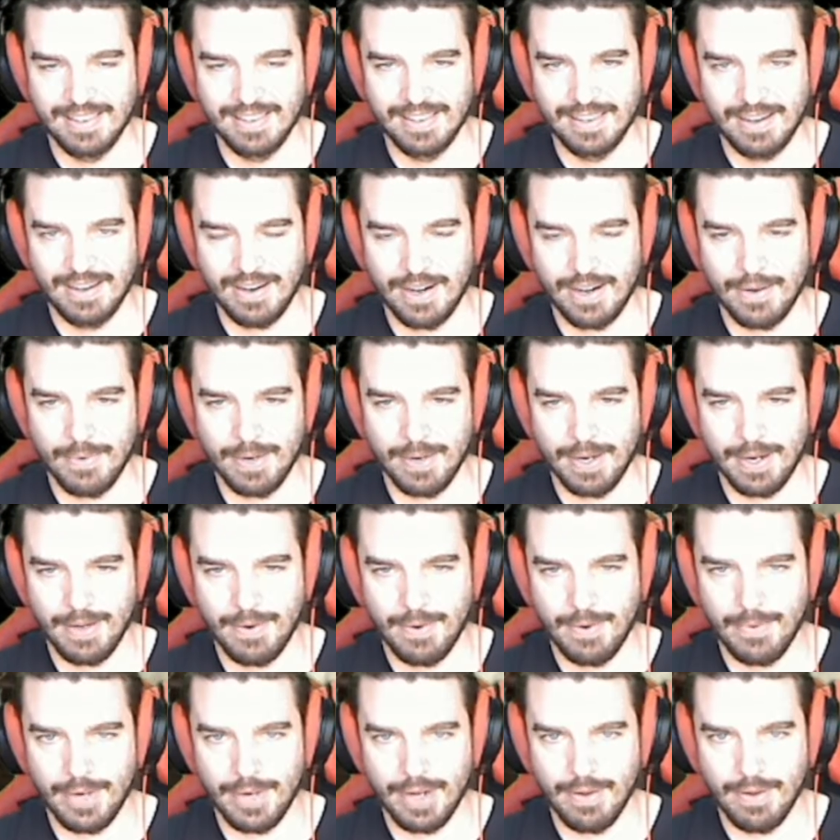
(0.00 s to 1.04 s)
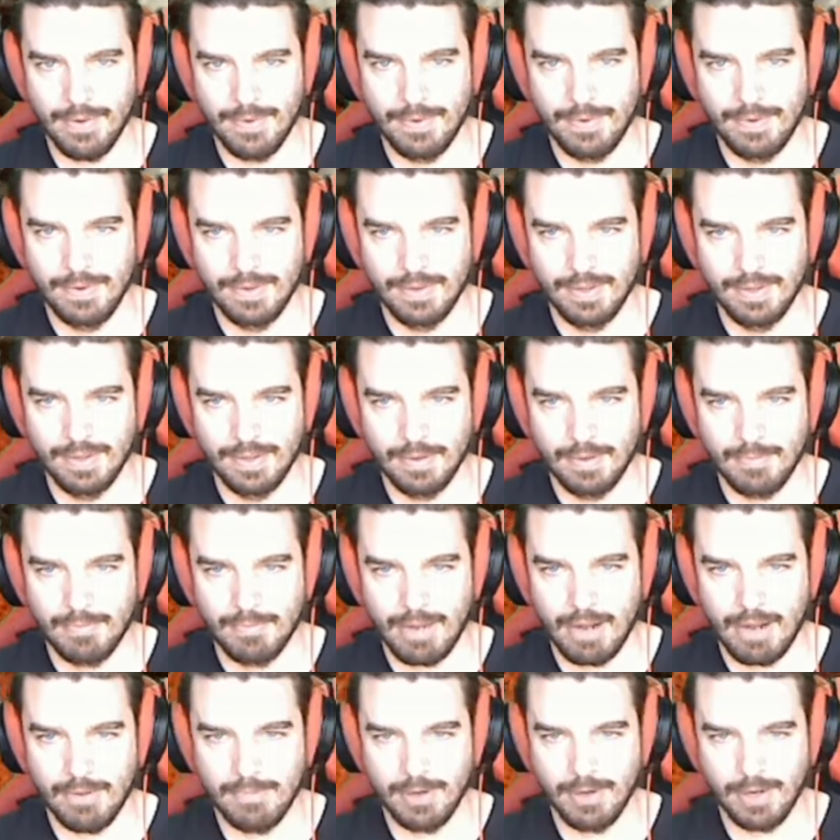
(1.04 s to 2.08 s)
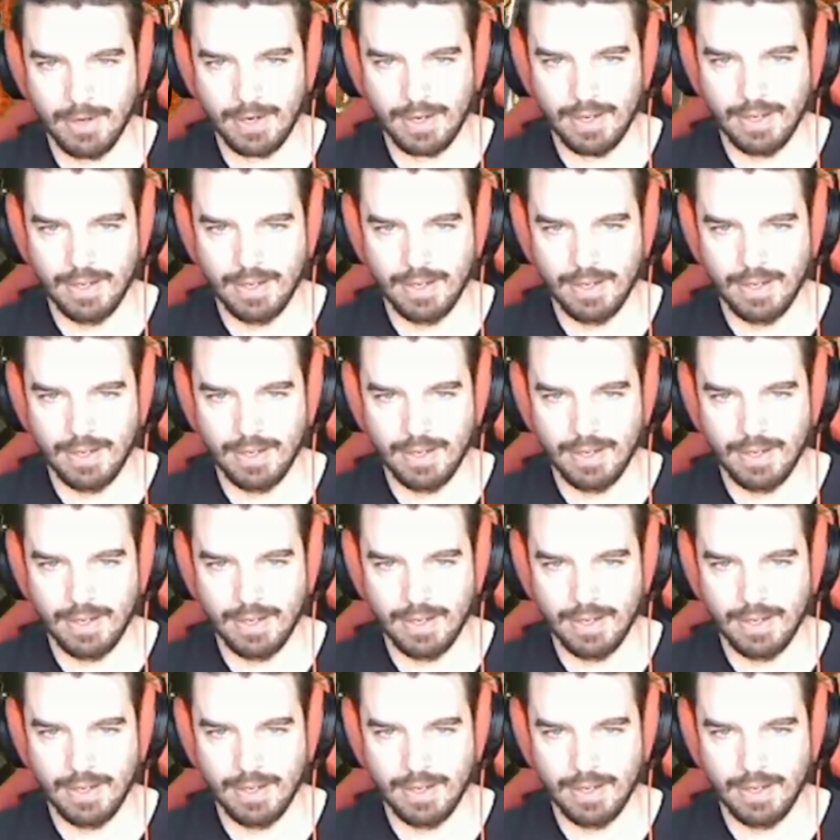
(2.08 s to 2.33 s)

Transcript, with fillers: Alright, here we go, here we go. Round book.